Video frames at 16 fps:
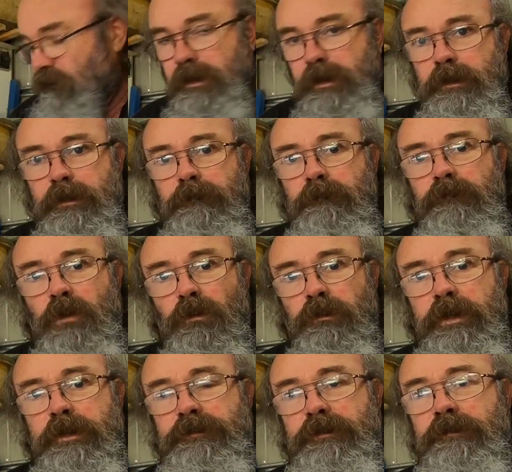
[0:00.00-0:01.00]
for
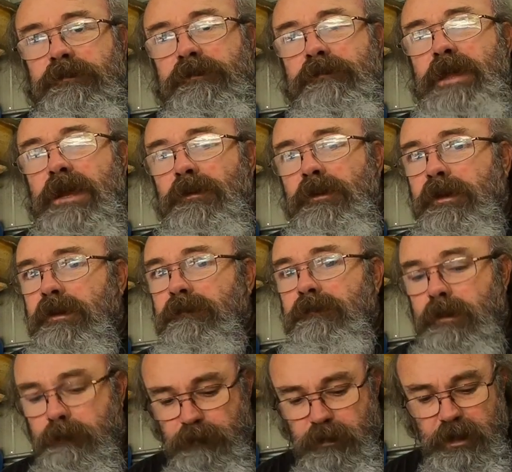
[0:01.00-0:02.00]
long distance going in
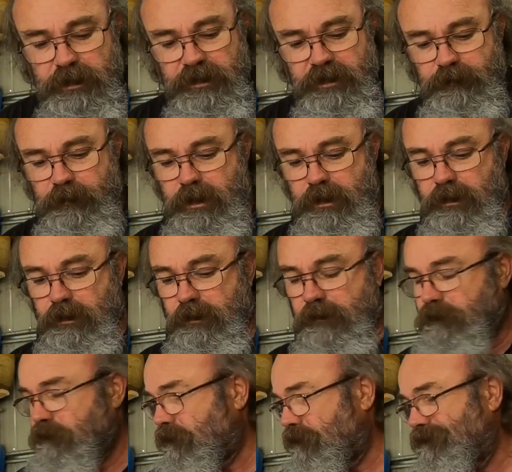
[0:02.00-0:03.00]
places where
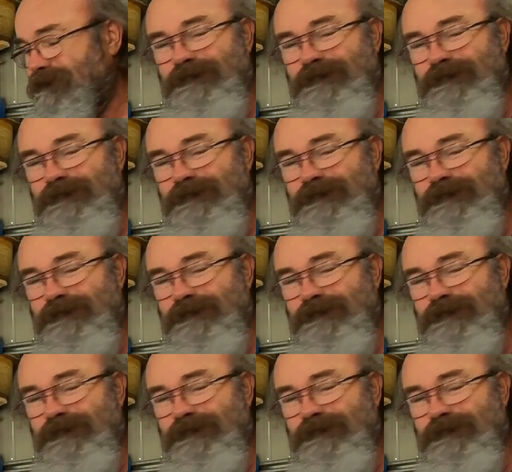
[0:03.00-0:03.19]
you're